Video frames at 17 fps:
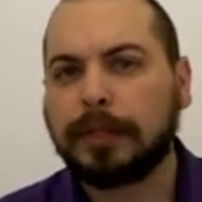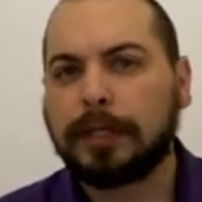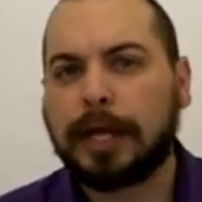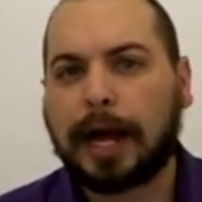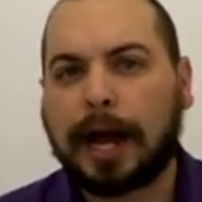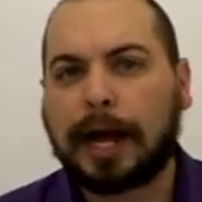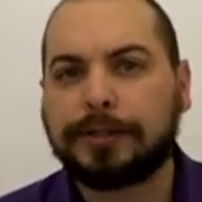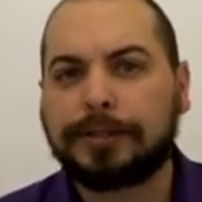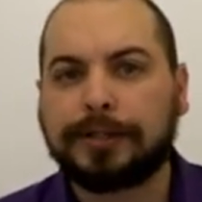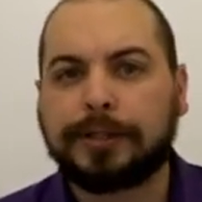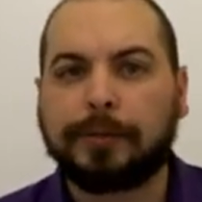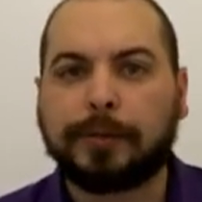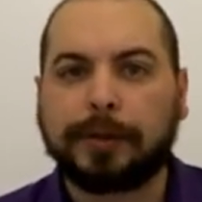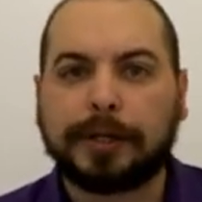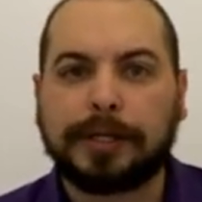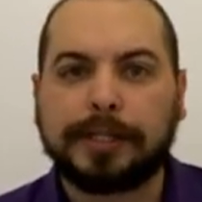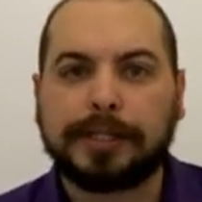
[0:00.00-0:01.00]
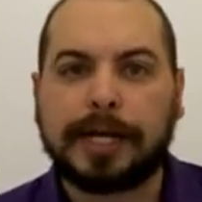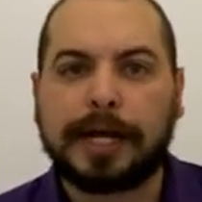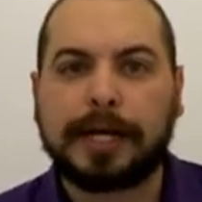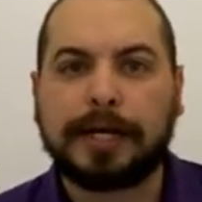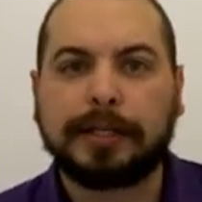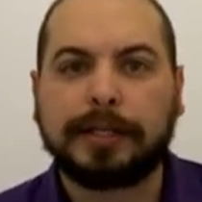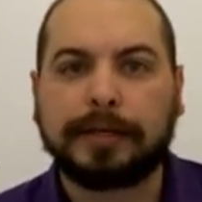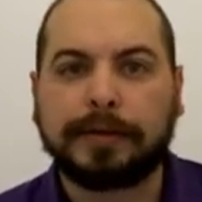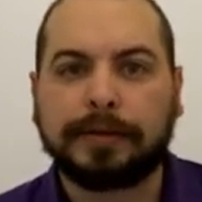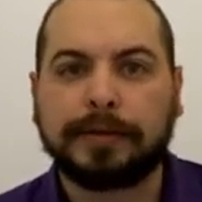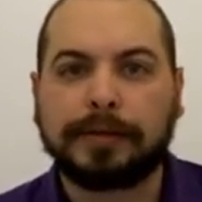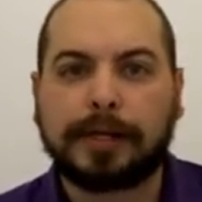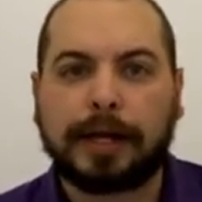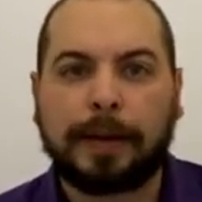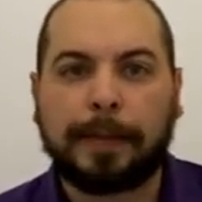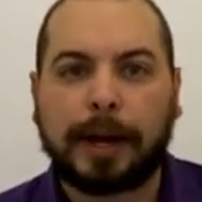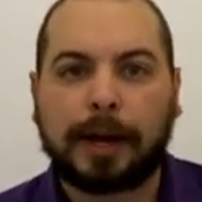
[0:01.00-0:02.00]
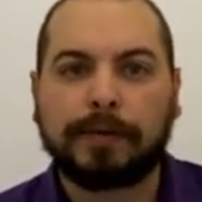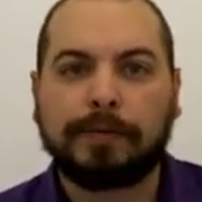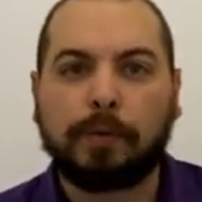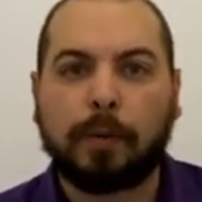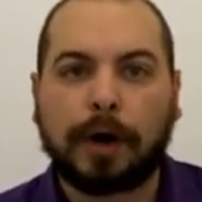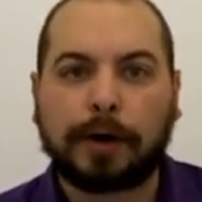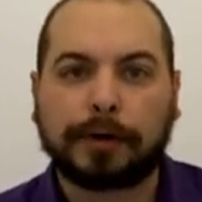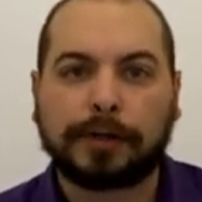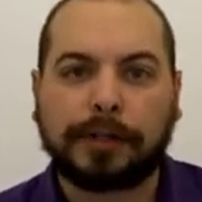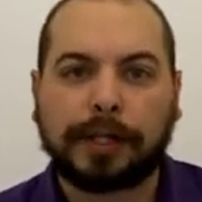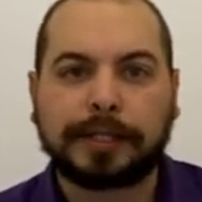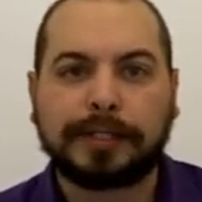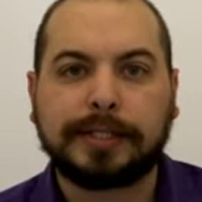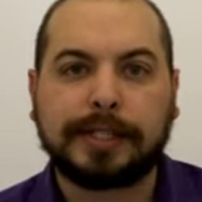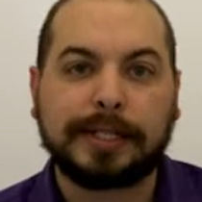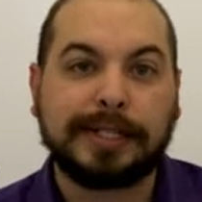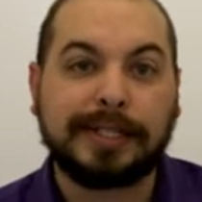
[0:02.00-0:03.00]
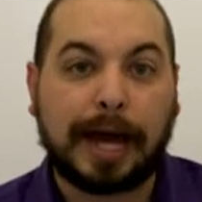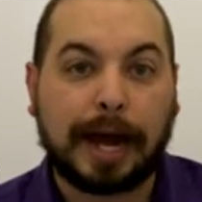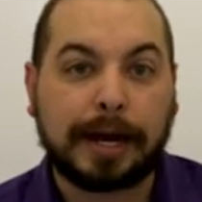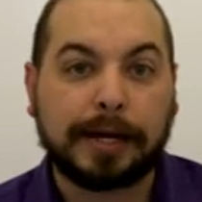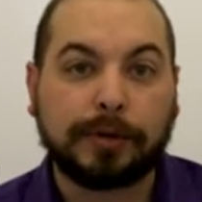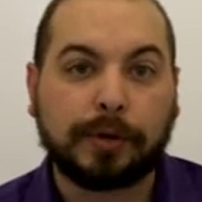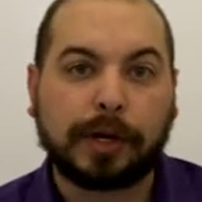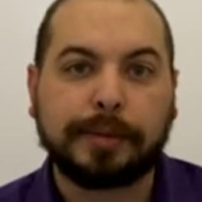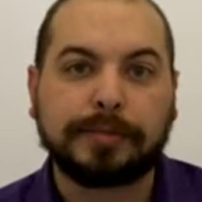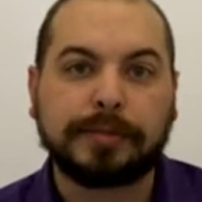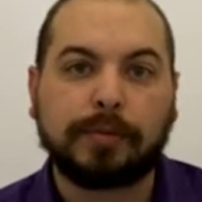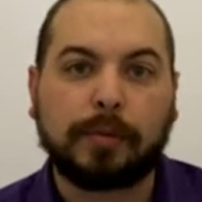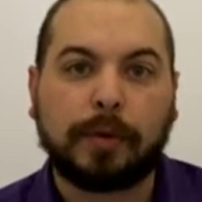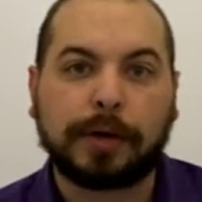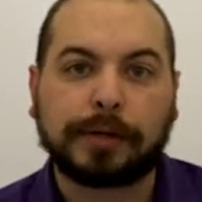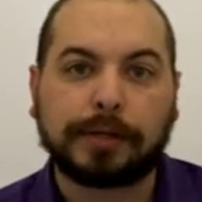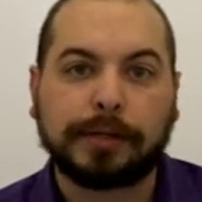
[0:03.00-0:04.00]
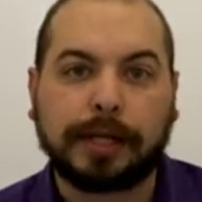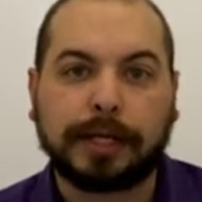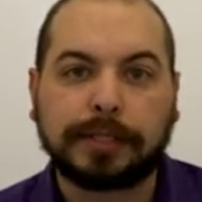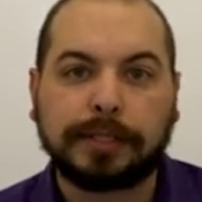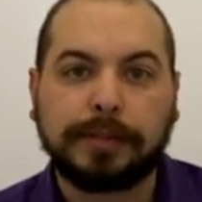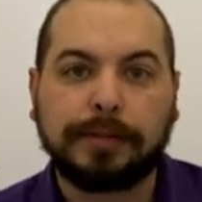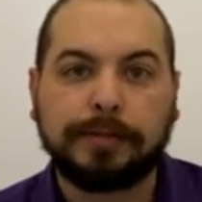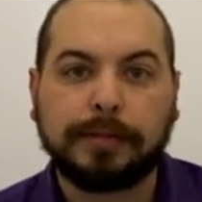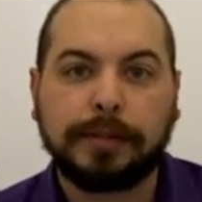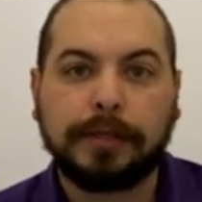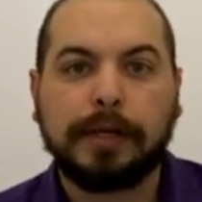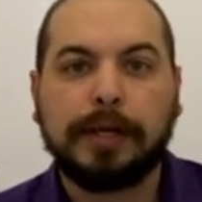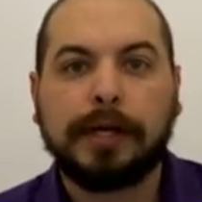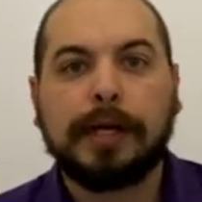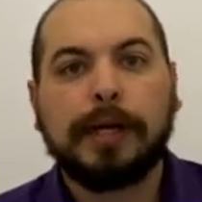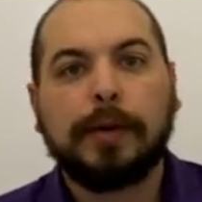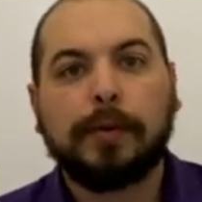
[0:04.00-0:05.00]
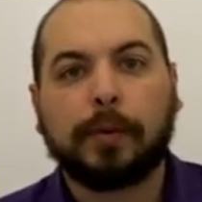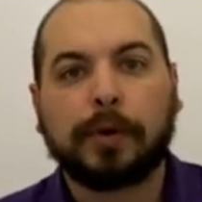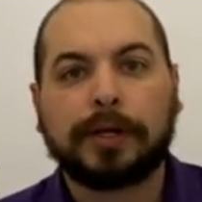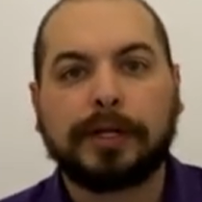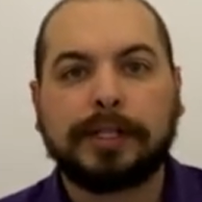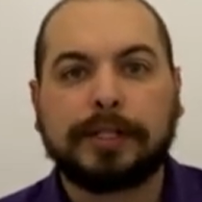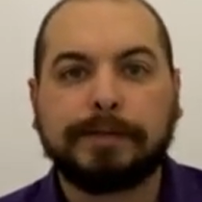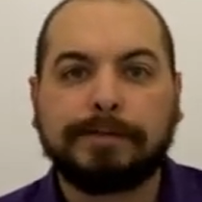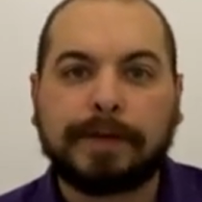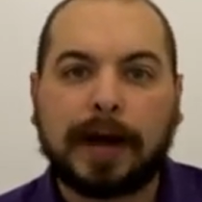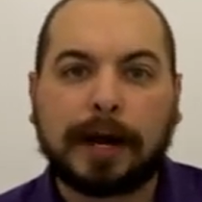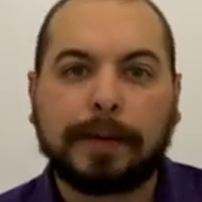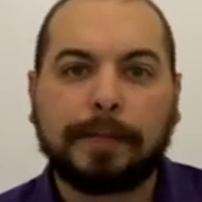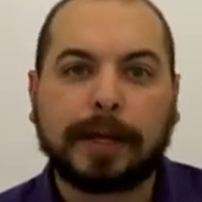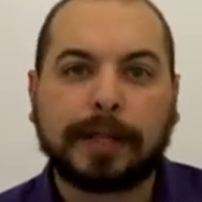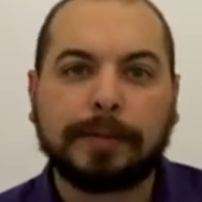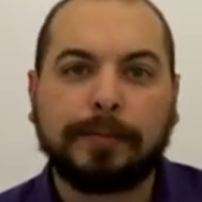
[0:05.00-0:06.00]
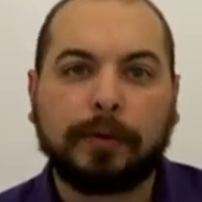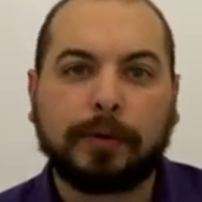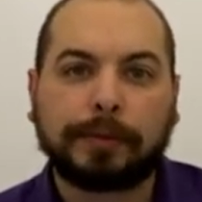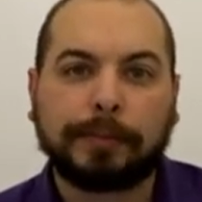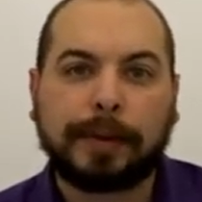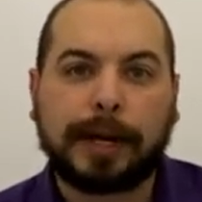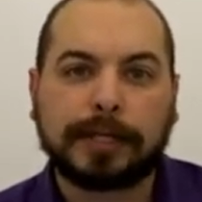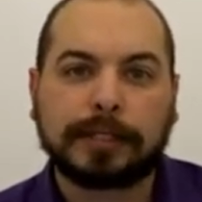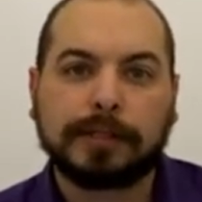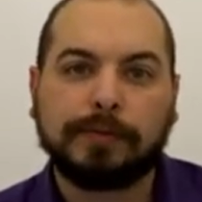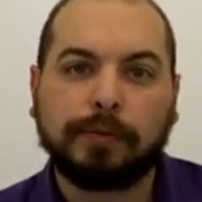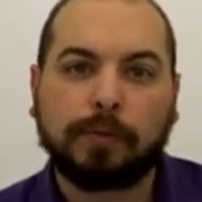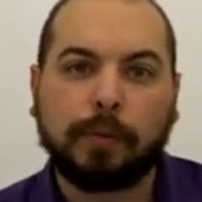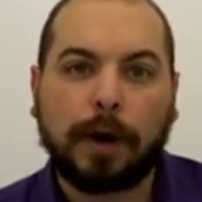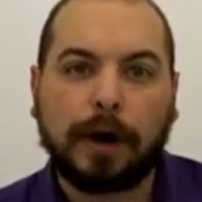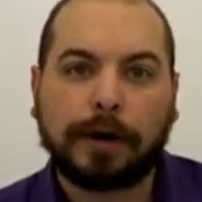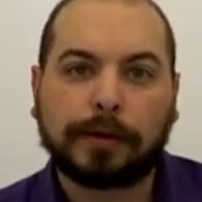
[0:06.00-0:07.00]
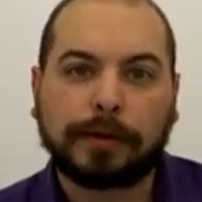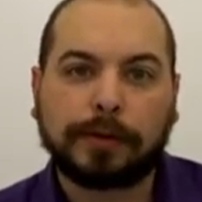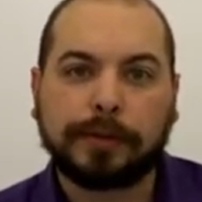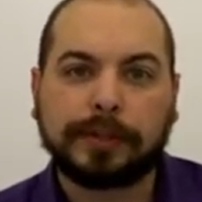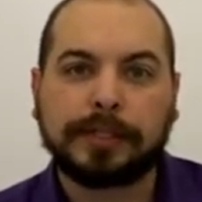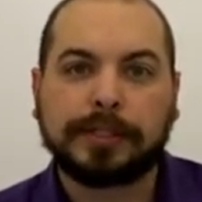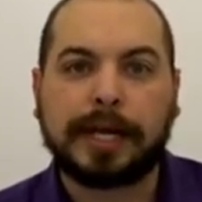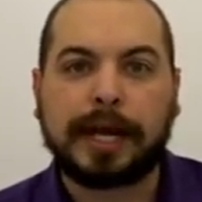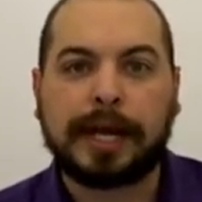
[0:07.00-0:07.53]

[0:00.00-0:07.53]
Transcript: Hydrogen, we're going to take the amount of water collected, the 9 grams of water collected. We're going to divide by the molar mass of water, which is